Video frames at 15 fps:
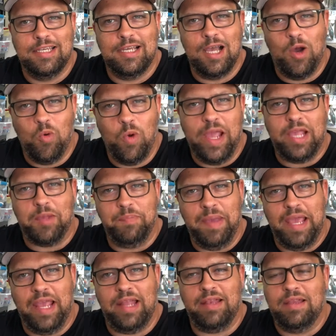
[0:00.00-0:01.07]
a wake
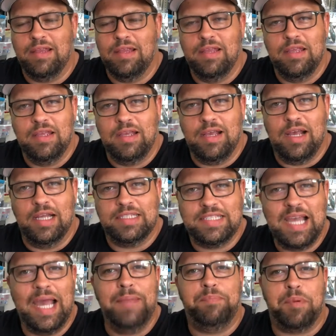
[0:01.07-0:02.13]
bait
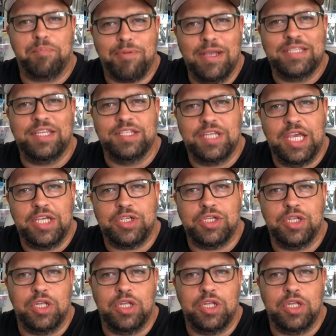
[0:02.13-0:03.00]
type presentation.